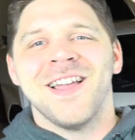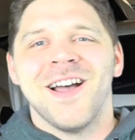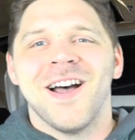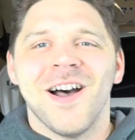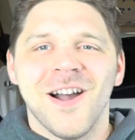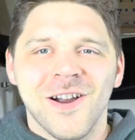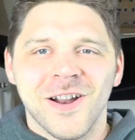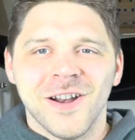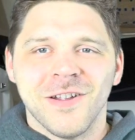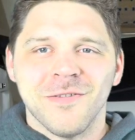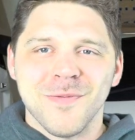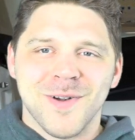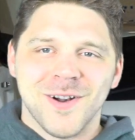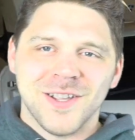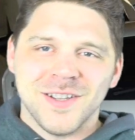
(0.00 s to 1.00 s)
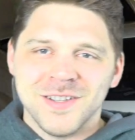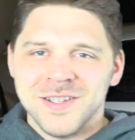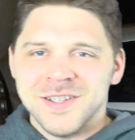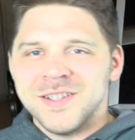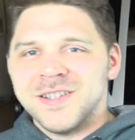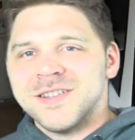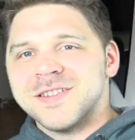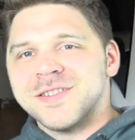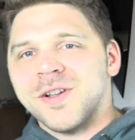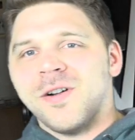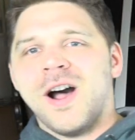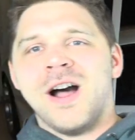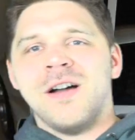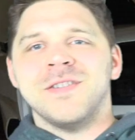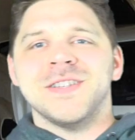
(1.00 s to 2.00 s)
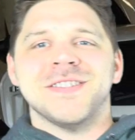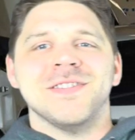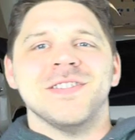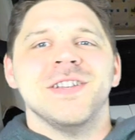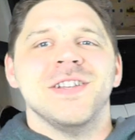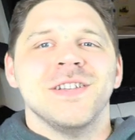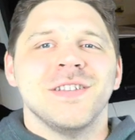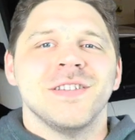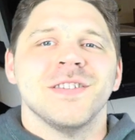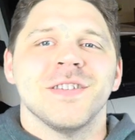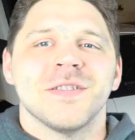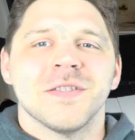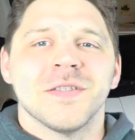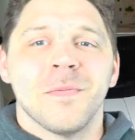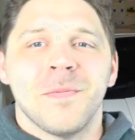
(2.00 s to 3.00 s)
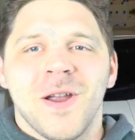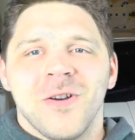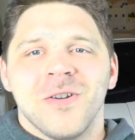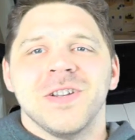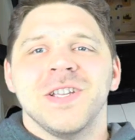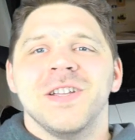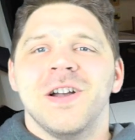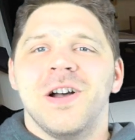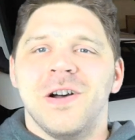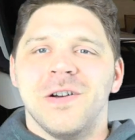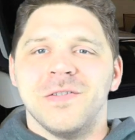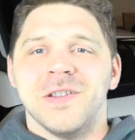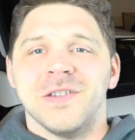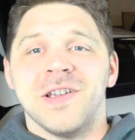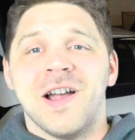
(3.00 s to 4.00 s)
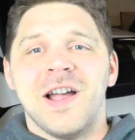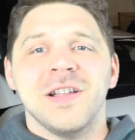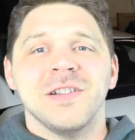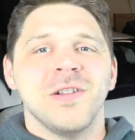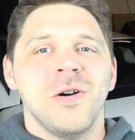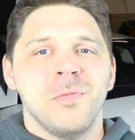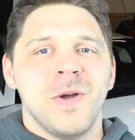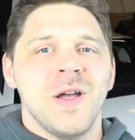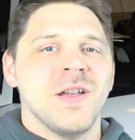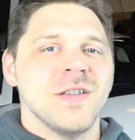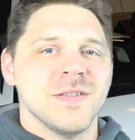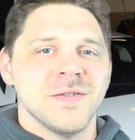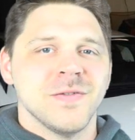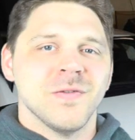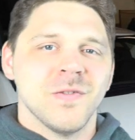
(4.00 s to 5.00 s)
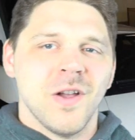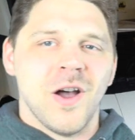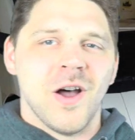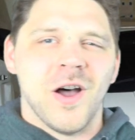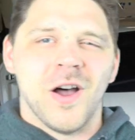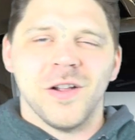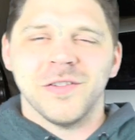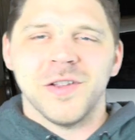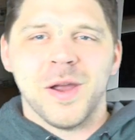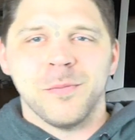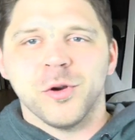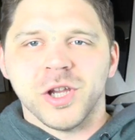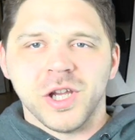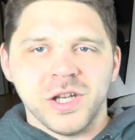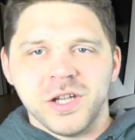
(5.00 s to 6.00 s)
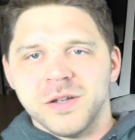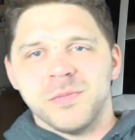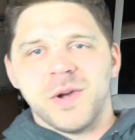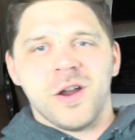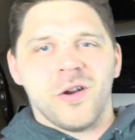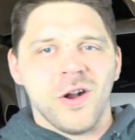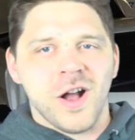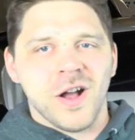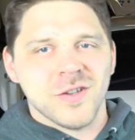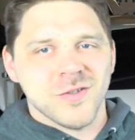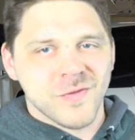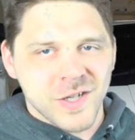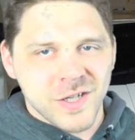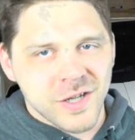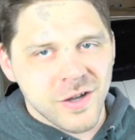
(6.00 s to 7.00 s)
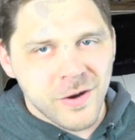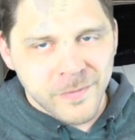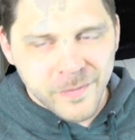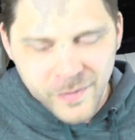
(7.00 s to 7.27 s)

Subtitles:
Alright everybody. So obviously this is a parody of the Tai Lopez Lamborghini in my garage video.